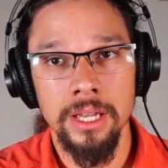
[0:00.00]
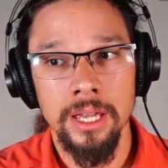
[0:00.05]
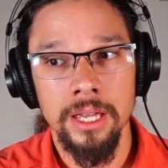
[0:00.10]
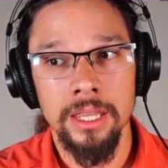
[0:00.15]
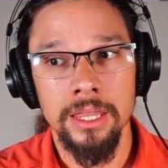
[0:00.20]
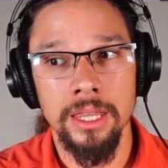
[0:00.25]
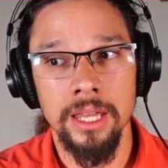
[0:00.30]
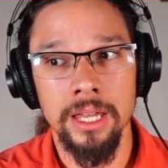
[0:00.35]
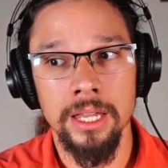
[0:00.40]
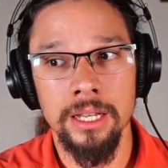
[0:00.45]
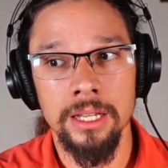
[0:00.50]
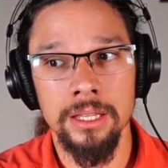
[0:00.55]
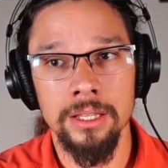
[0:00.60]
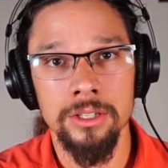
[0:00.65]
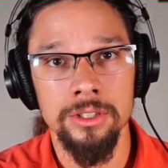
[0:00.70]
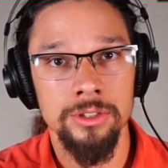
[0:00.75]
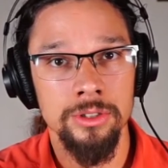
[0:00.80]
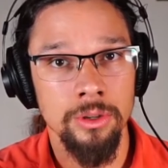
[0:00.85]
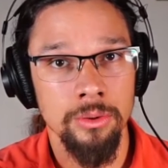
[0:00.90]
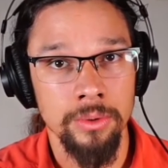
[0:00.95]
then
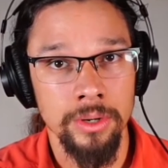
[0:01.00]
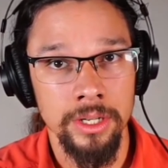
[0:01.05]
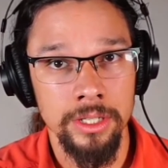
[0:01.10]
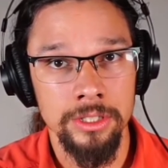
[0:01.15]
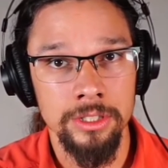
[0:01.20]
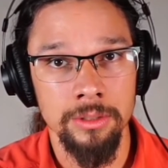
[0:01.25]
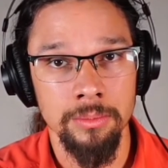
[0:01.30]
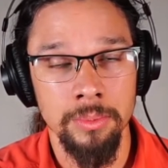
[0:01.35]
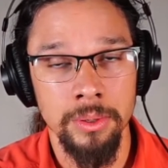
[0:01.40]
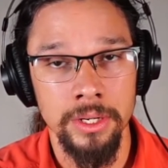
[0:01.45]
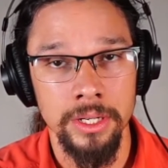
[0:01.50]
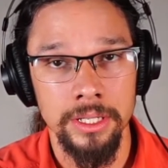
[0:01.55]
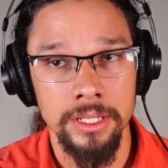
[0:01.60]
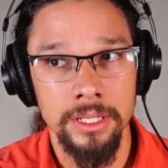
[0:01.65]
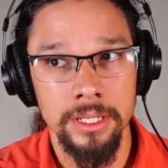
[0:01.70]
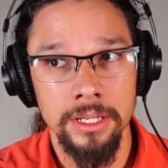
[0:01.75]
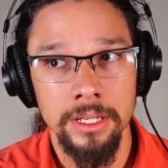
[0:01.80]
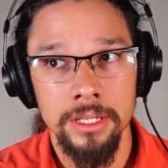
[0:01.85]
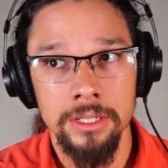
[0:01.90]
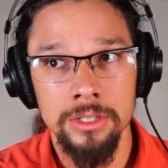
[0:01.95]
there's nowhere else to put
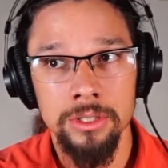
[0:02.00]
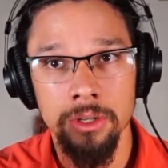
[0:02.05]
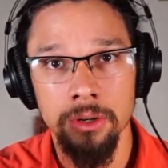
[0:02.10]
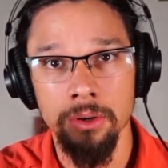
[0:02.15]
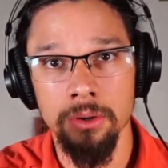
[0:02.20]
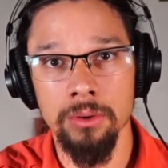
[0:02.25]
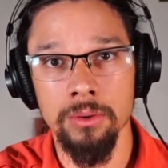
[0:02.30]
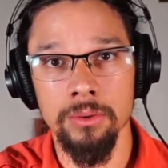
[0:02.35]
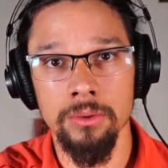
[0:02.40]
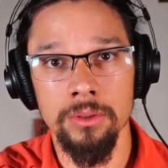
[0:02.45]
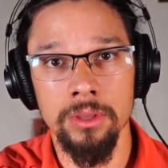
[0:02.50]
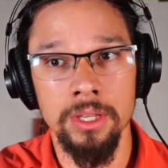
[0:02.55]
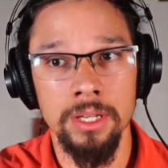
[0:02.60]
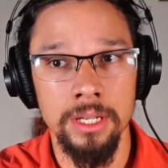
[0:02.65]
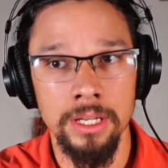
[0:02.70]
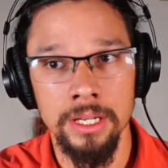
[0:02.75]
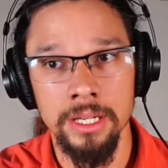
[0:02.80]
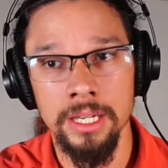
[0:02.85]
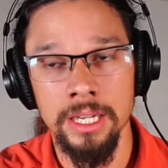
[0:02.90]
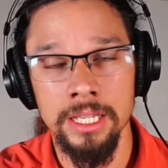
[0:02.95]
it. So
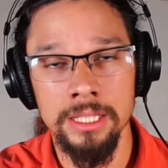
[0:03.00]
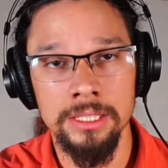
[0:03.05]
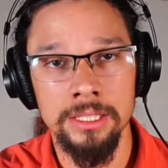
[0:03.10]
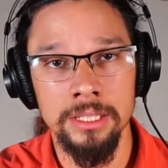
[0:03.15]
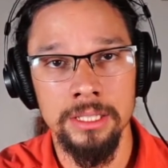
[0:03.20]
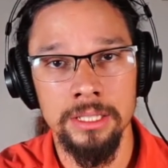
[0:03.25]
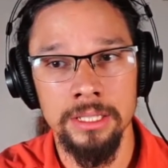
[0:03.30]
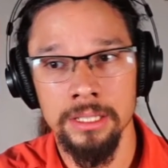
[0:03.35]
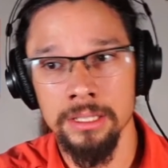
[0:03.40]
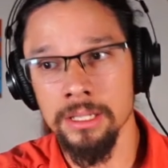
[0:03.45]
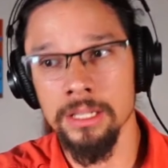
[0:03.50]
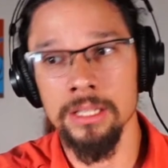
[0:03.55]
the insulin,